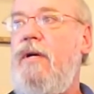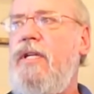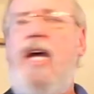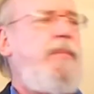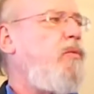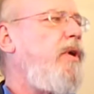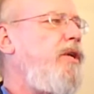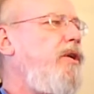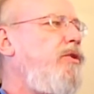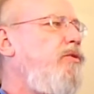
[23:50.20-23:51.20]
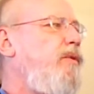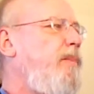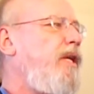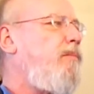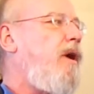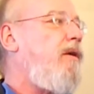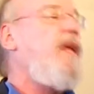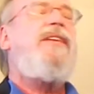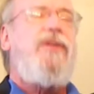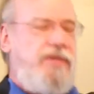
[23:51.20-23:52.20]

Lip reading: Yeah, but what are you going to do with me tomorrow? You'll